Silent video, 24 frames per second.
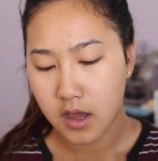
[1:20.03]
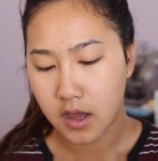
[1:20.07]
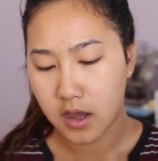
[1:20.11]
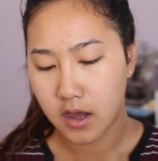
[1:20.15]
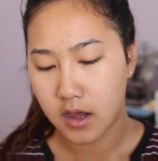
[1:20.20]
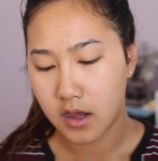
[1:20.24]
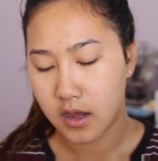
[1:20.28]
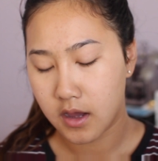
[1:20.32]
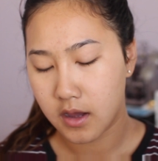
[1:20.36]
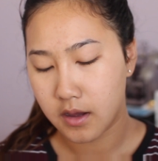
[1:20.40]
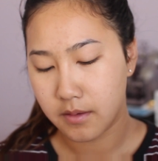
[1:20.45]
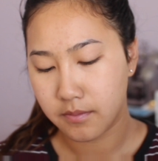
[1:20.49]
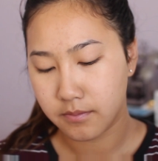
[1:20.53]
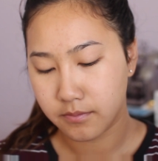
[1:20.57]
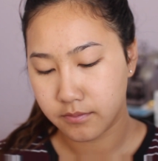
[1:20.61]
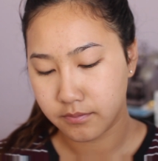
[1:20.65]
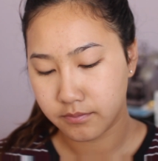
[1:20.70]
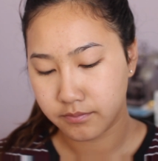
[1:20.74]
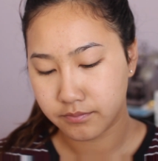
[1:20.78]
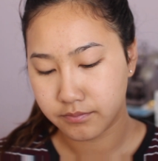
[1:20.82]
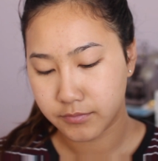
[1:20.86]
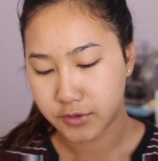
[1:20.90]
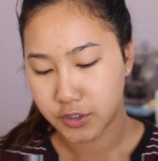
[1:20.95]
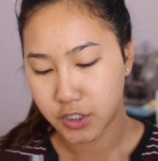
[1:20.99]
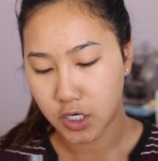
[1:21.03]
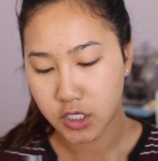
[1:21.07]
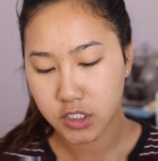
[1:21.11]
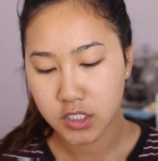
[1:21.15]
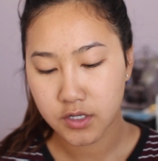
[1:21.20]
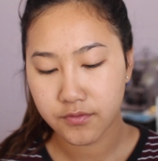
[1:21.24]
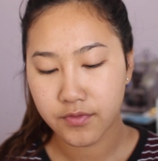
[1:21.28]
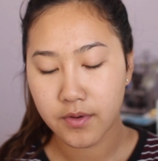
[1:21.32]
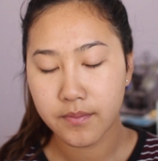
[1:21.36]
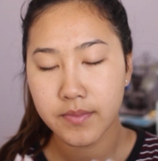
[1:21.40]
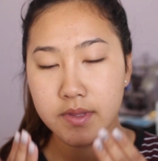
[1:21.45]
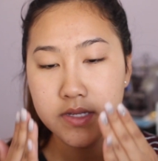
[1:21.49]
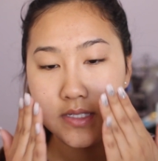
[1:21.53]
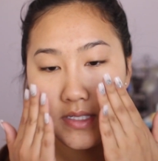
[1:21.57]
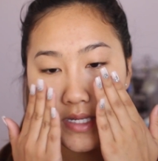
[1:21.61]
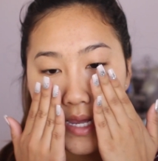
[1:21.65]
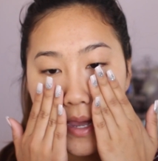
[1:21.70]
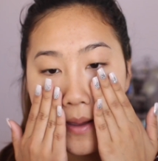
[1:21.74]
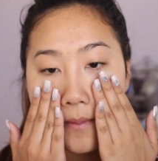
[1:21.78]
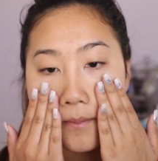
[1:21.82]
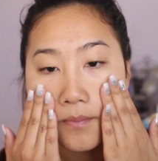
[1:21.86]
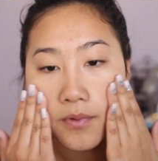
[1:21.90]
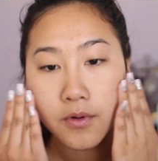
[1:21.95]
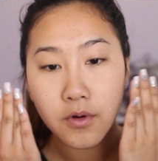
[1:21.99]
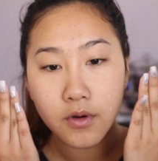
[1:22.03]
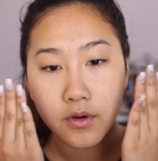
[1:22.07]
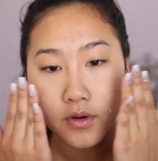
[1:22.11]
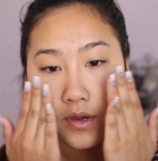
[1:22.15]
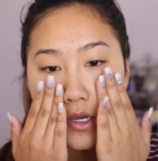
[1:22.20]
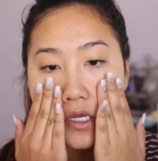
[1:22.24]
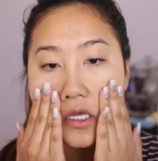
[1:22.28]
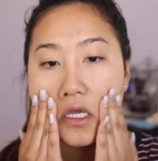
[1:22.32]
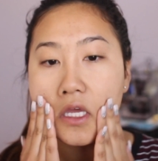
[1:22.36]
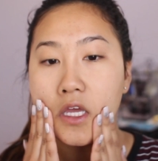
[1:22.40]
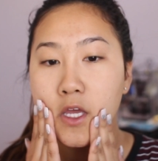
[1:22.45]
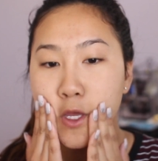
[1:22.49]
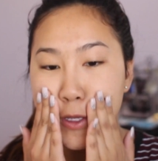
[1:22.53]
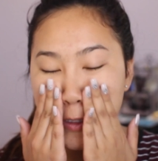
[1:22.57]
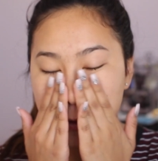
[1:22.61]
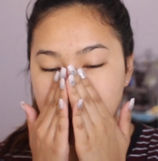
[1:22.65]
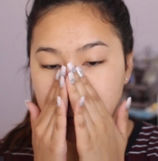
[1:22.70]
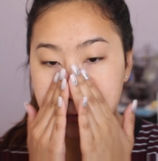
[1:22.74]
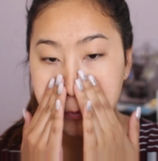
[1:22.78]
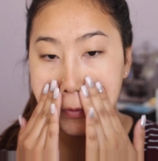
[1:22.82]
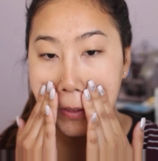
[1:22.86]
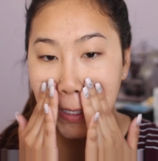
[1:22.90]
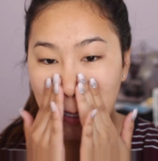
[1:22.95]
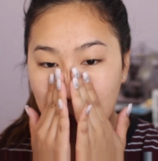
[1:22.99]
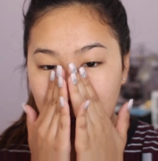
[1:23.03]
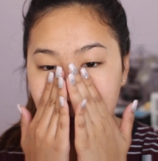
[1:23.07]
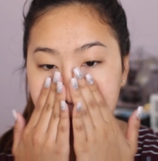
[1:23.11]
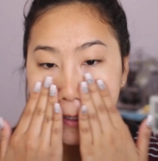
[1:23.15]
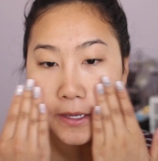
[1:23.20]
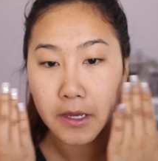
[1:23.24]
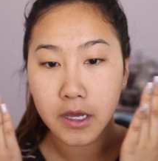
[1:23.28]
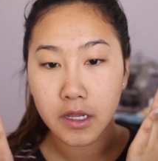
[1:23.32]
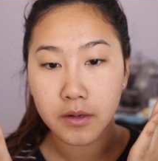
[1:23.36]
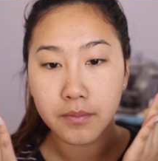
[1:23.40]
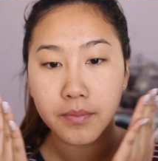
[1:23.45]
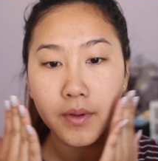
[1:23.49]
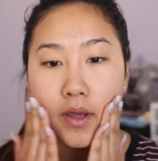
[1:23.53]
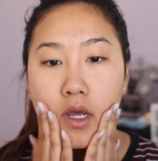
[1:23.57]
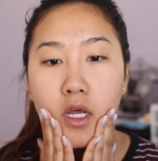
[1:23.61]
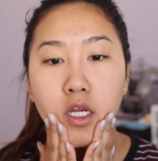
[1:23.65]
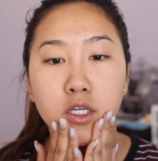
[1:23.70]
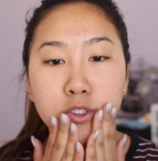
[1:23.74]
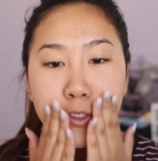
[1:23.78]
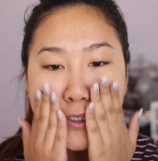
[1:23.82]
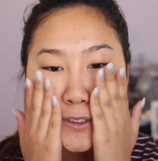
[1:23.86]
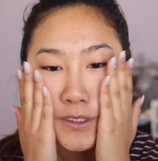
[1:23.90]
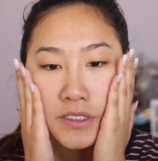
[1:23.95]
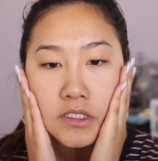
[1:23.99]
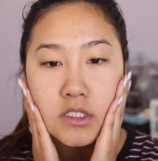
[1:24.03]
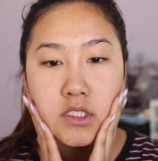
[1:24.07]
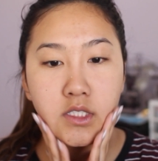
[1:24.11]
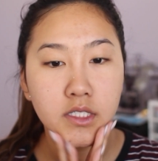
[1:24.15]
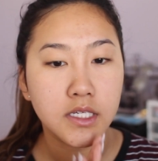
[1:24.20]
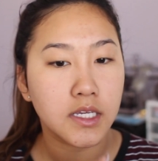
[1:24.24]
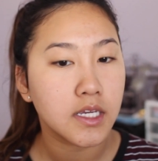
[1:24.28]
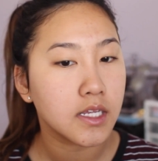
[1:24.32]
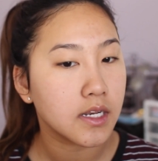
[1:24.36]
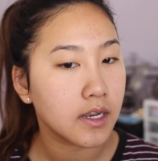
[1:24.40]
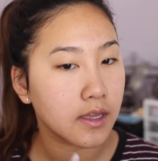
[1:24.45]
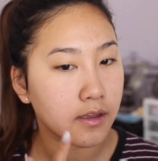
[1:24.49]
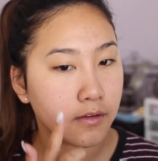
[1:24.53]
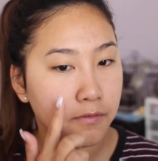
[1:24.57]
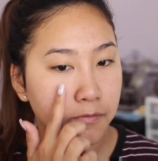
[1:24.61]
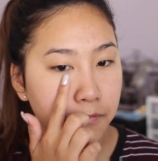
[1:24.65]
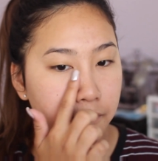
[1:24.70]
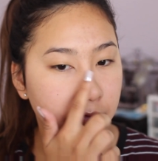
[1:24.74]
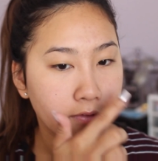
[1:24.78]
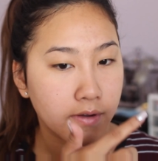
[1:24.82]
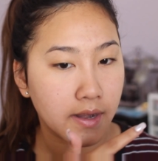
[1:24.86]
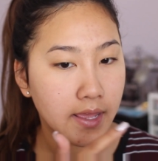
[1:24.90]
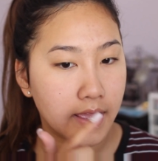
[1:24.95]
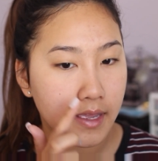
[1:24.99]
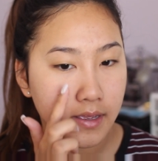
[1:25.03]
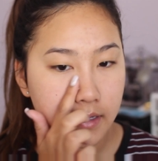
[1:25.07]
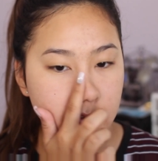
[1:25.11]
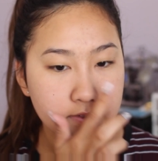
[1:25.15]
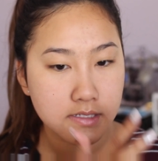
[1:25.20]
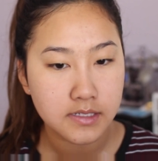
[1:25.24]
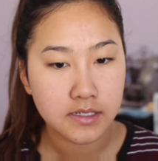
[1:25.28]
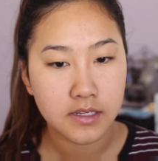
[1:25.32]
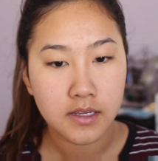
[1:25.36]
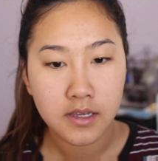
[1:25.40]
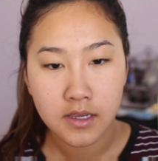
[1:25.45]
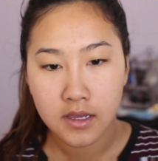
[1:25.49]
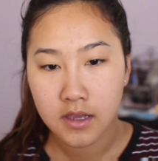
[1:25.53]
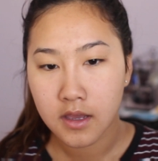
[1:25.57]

Judging from the sample, it is really good, but as you can see, it like flakes.